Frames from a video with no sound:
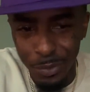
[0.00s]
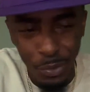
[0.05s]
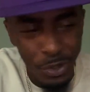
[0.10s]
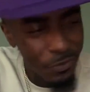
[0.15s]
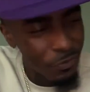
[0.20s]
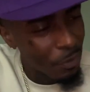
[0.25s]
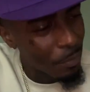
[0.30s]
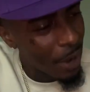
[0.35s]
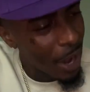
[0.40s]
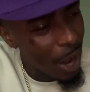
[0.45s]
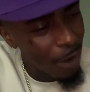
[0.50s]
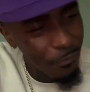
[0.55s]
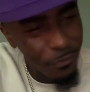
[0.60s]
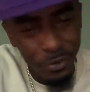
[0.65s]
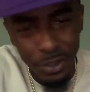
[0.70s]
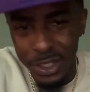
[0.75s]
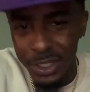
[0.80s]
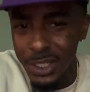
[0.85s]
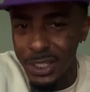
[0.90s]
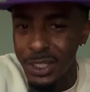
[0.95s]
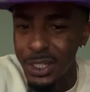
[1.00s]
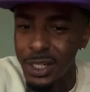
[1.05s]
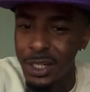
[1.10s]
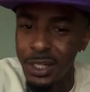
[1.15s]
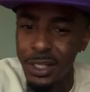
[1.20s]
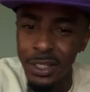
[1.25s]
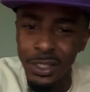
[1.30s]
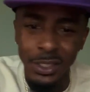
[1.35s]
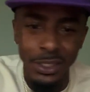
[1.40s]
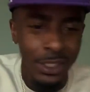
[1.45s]
We from Africa,
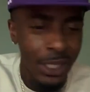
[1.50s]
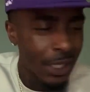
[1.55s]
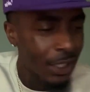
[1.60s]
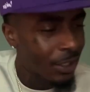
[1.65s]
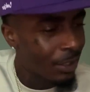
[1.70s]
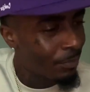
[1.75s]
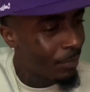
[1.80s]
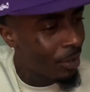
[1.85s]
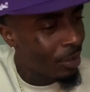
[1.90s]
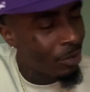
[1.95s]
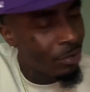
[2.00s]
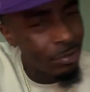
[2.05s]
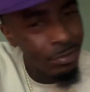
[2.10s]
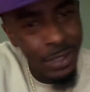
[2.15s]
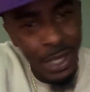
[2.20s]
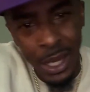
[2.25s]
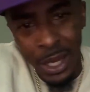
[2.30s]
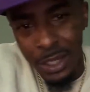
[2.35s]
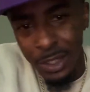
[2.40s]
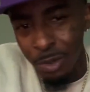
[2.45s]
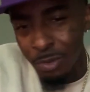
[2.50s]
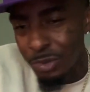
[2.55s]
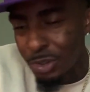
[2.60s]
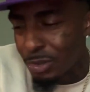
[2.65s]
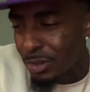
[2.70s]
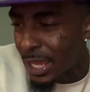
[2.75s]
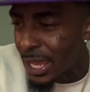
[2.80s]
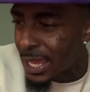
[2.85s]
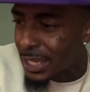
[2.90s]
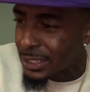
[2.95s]
cuz. Like, come on now. Don't
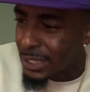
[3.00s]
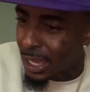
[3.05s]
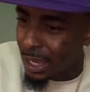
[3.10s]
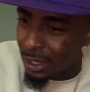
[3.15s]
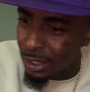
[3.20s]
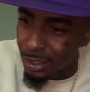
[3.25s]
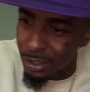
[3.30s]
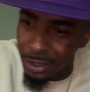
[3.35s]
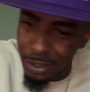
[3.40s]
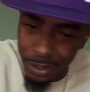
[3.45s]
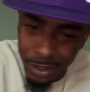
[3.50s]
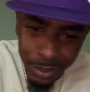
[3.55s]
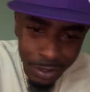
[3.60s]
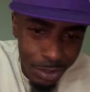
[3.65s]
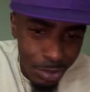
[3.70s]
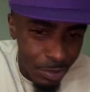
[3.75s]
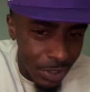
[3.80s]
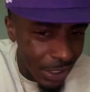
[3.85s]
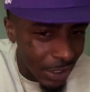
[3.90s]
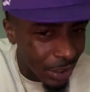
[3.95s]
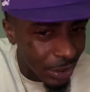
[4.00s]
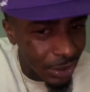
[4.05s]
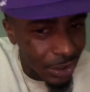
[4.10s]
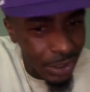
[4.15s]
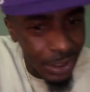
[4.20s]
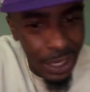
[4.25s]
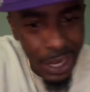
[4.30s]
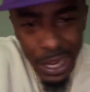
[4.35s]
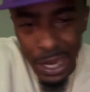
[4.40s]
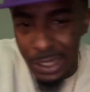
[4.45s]
do that now. You getting a
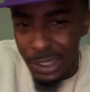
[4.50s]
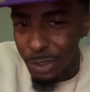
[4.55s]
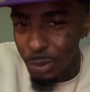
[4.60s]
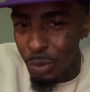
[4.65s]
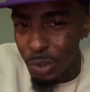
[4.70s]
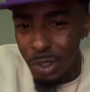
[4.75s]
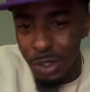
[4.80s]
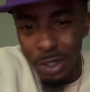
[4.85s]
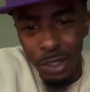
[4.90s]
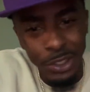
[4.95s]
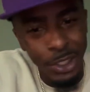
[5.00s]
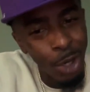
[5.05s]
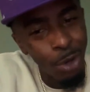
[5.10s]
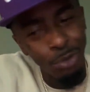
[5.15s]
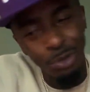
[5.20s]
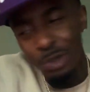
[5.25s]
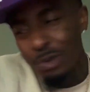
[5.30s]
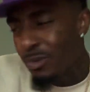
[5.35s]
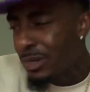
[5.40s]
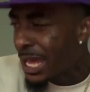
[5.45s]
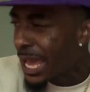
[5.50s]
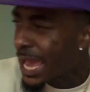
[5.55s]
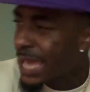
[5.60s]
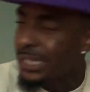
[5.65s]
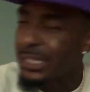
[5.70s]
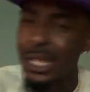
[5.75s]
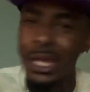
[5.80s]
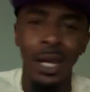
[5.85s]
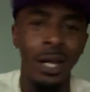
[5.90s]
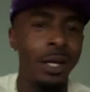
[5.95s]
little Hollywood. Don't do
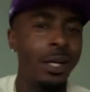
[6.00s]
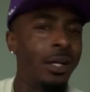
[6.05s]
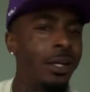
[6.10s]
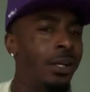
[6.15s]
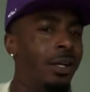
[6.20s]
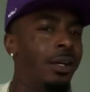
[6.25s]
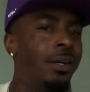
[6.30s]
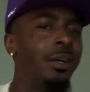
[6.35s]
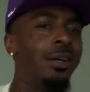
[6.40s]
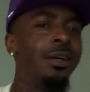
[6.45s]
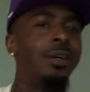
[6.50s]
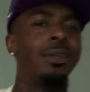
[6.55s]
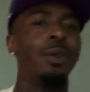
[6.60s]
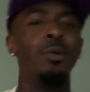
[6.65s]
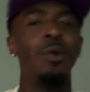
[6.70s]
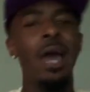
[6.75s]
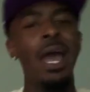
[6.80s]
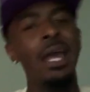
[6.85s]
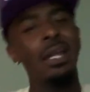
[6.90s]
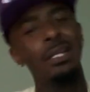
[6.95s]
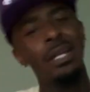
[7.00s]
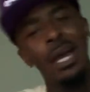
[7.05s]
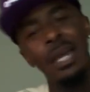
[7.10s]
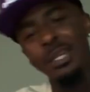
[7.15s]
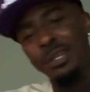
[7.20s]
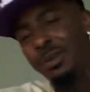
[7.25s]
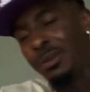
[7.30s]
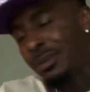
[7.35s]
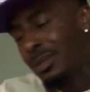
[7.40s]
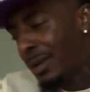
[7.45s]
that now. Don't act
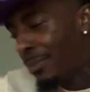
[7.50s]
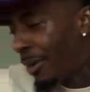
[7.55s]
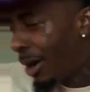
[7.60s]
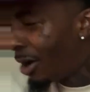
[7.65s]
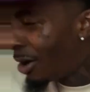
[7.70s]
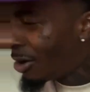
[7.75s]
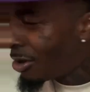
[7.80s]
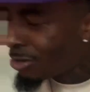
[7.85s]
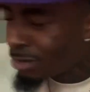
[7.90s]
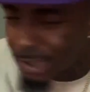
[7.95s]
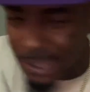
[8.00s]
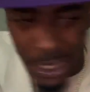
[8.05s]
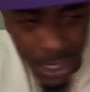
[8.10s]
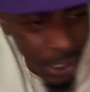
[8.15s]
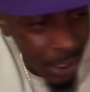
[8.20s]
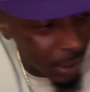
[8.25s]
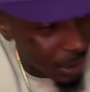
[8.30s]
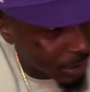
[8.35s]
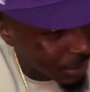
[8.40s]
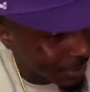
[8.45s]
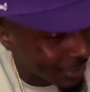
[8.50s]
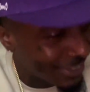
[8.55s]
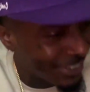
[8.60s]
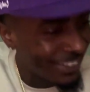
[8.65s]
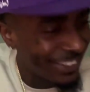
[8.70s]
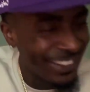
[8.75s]
like you. Come on now.